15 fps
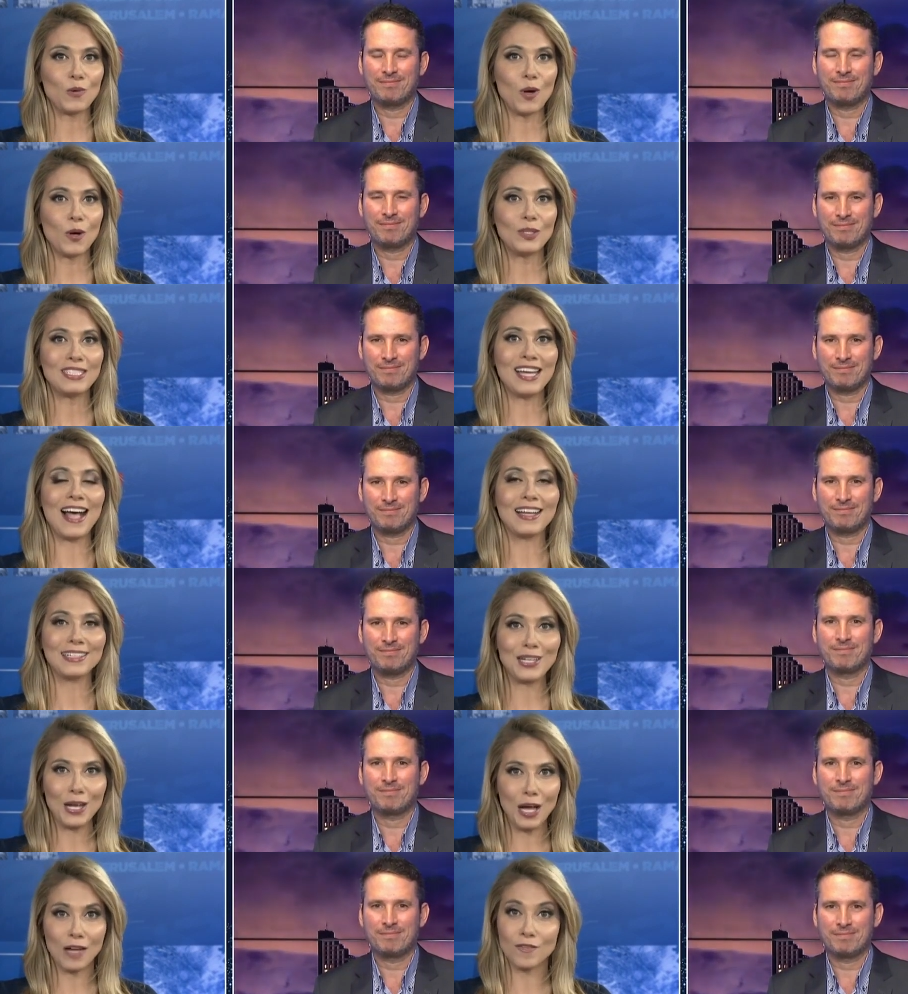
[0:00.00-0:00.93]
Speaker 1: to, quote,
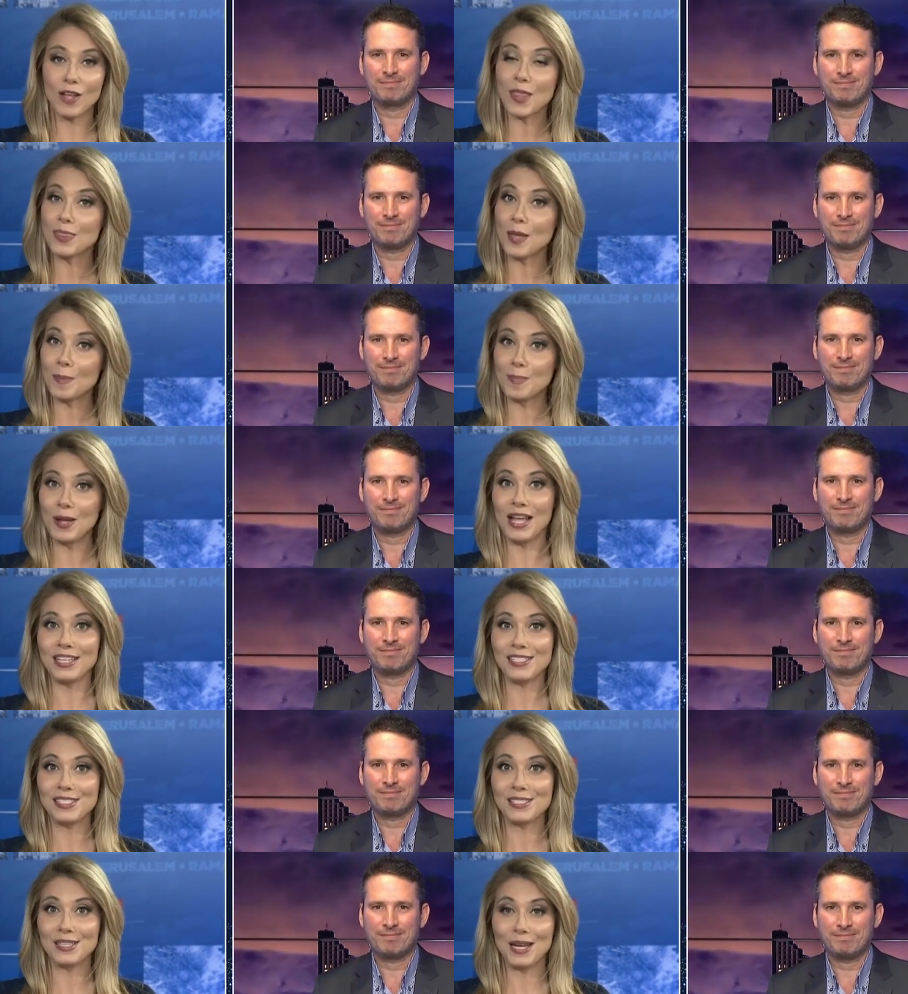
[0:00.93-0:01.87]
uncover the
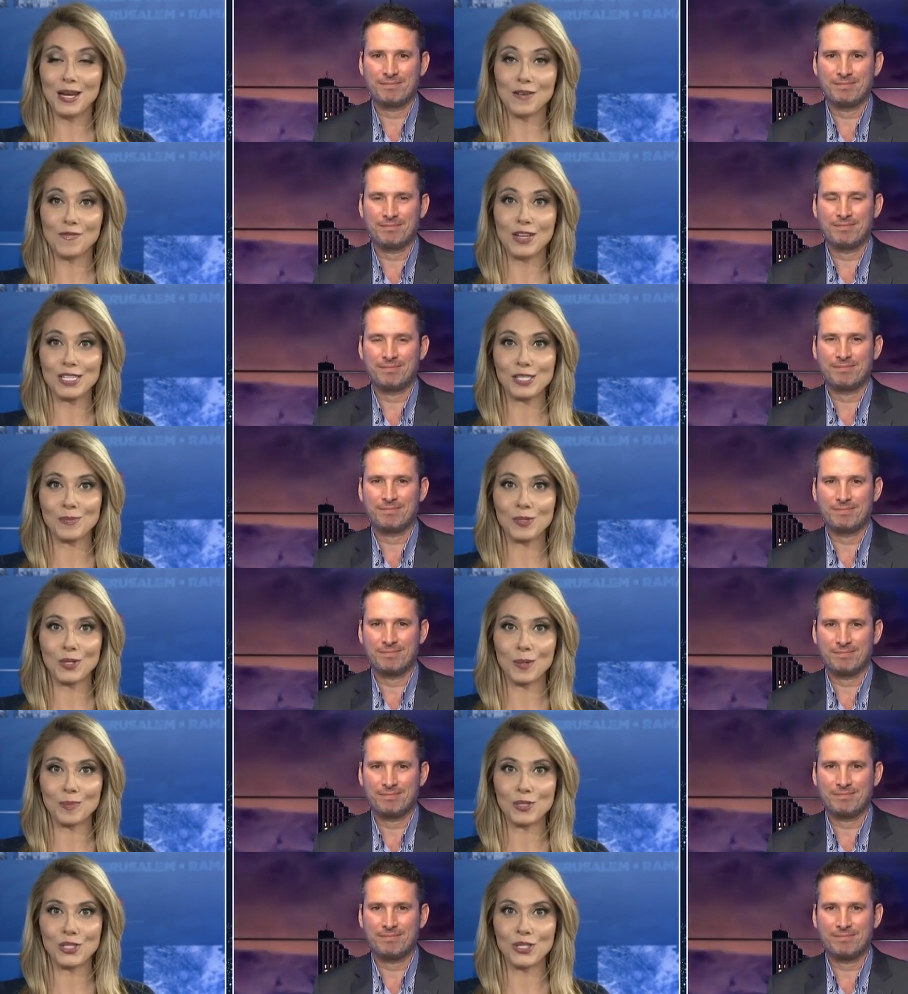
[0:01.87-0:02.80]
best investment
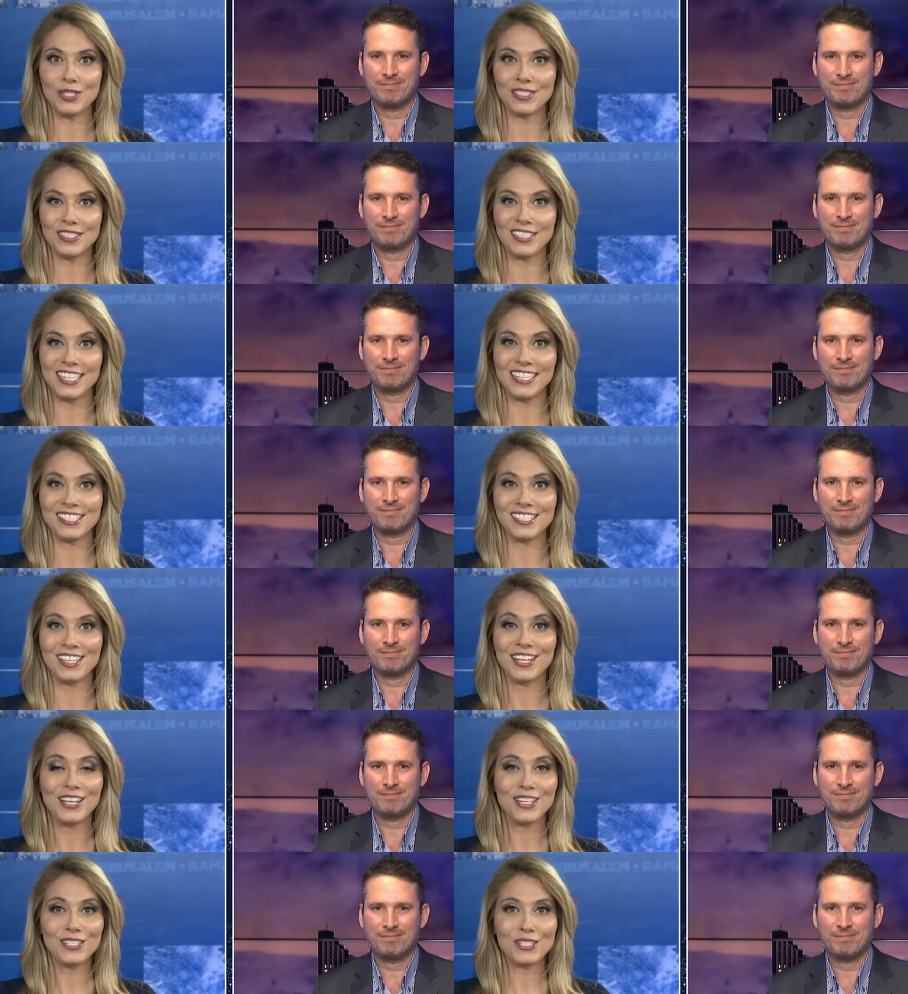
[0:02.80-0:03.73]
opportunities.
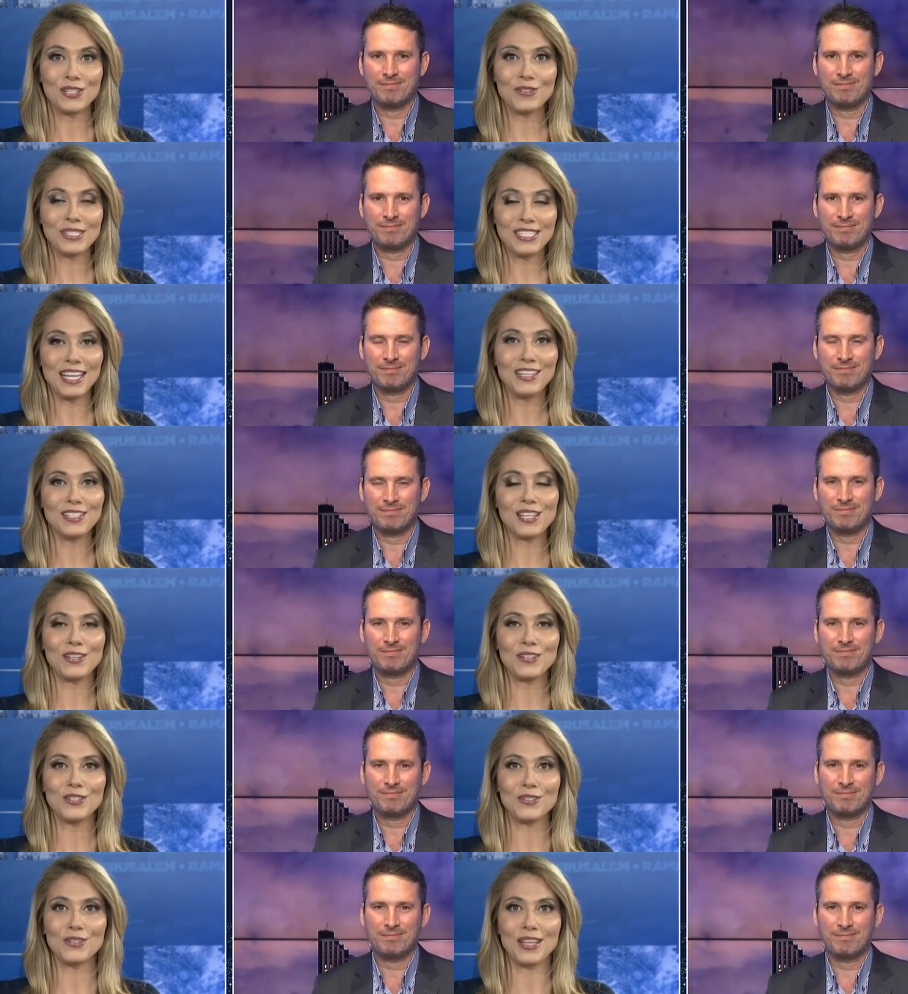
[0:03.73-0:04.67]
So tell us how
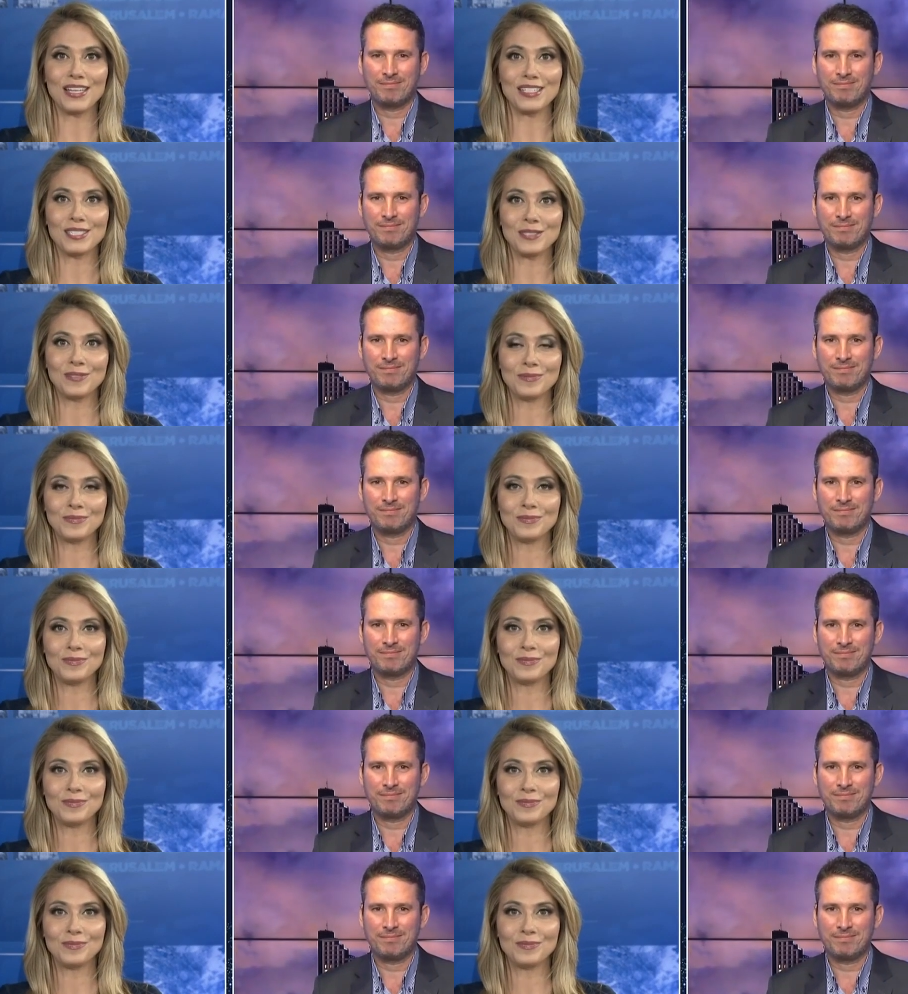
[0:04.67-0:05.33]
you do that.